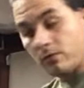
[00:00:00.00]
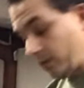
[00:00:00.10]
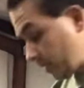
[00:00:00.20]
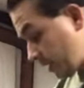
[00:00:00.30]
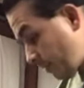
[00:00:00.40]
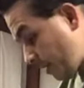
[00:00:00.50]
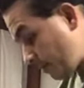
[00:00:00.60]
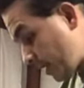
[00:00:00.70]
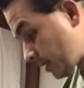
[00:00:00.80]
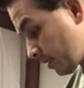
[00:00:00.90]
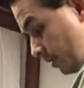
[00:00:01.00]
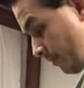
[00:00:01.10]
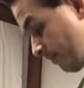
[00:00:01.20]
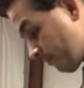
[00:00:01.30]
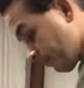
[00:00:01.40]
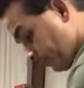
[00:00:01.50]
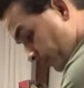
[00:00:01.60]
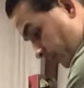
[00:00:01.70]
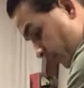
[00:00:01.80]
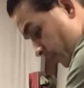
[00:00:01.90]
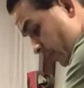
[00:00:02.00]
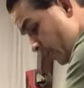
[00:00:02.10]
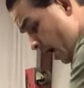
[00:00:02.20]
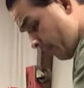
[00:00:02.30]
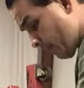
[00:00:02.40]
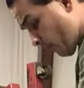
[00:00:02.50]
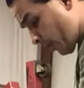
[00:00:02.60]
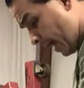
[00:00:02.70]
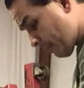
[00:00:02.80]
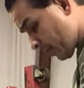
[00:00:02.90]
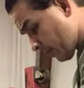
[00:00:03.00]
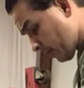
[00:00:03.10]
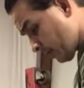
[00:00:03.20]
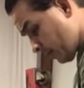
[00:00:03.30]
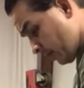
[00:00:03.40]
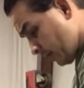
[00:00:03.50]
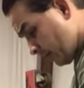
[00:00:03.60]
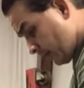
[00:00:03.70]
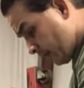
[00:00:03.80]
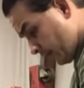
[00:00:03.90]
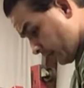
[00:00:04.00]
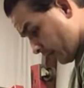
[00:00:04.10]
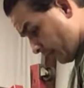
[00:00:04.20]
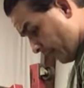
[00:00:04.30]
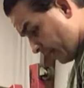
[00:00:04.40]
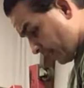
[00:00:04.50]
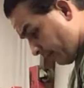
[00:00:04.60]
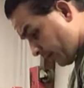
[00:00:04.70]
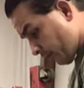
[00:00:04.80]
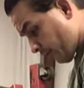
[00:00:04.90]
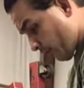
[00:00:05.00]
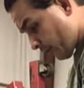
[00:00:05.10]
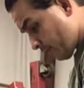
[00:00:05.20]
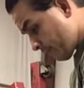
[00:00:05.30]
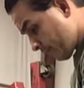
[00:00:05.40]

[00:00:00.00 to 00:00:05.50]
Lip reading: Send me a message. I'll be more than happy to make that video for you.